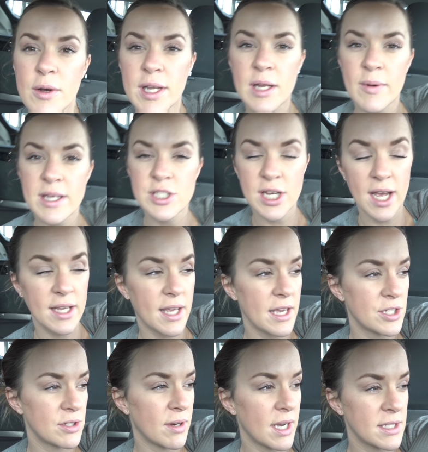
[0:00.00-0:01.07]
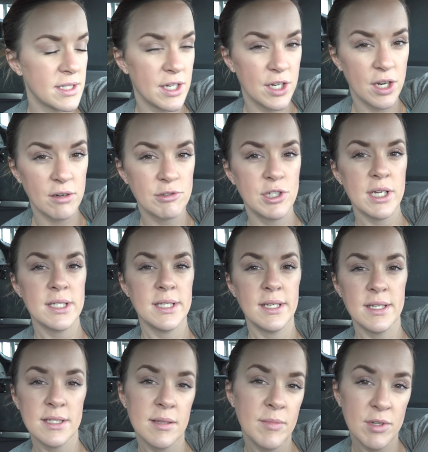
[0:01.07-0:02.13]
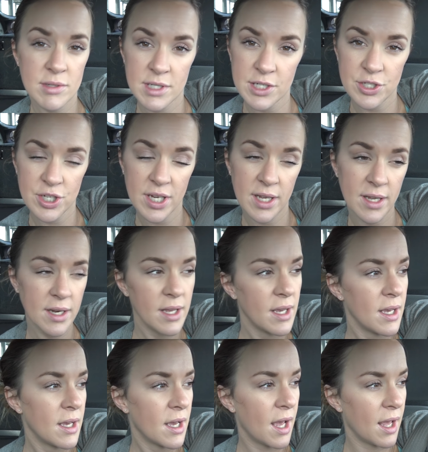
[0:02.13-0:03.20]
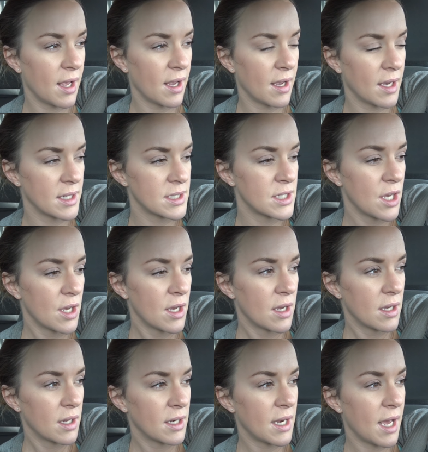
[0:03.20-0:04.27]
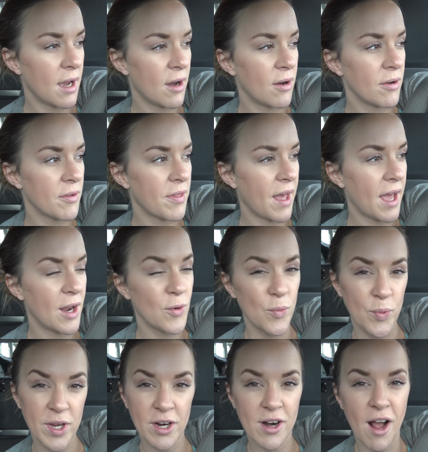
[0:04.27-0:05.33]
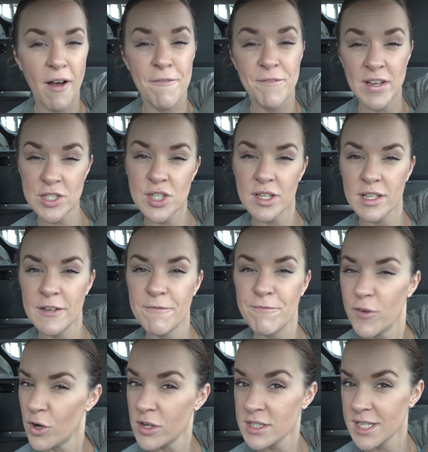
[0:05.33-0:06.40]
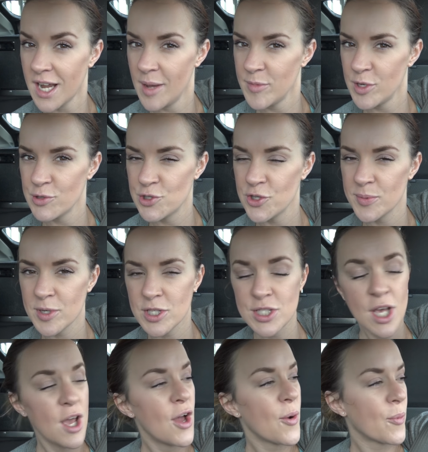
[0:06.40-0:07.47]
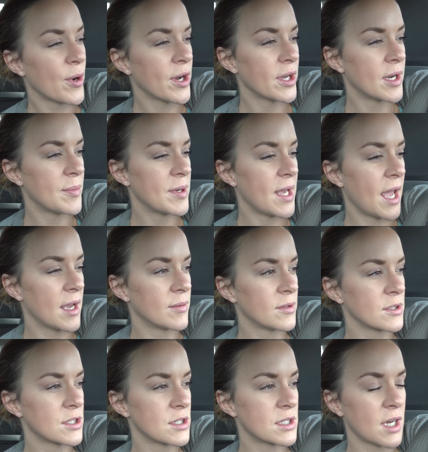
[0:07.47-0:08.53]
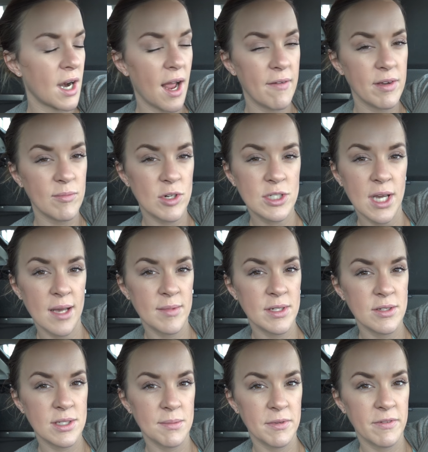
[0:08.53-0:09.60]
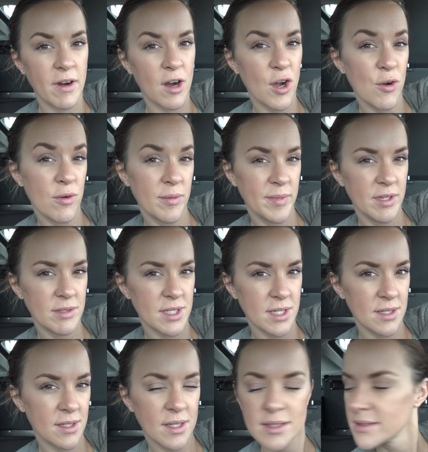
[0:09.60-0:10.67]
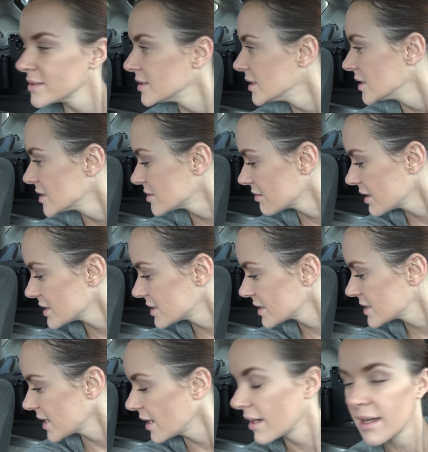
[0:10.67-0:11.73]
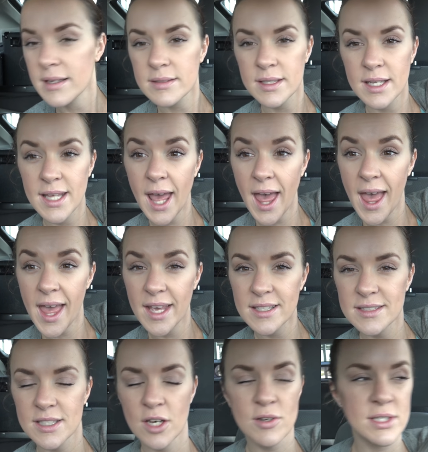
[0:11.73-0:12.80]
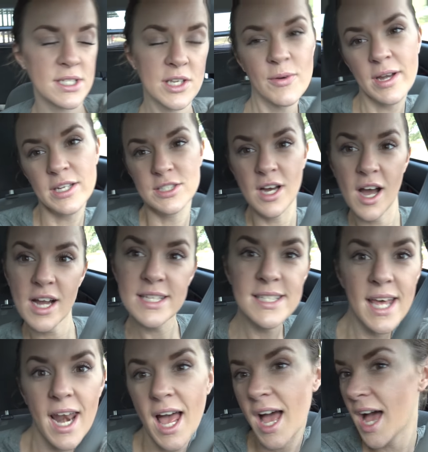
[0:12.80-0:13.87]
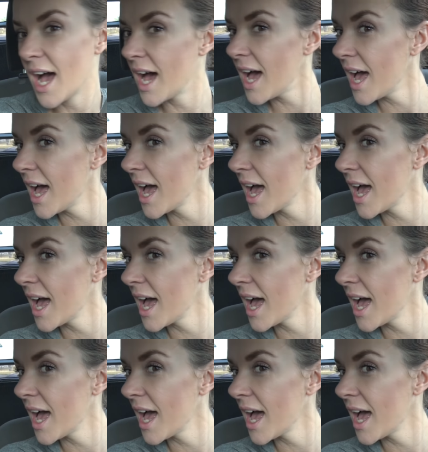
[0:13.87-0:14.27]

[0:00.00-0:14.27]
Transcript: anyways, yeah, in case you guys didn't know, Jesse is a musician, and now that we're officially full-time YouTubers, we're gonna be able to start having more time to do some of our own music. So that's exciting. Yay! So see you at Guitar Center.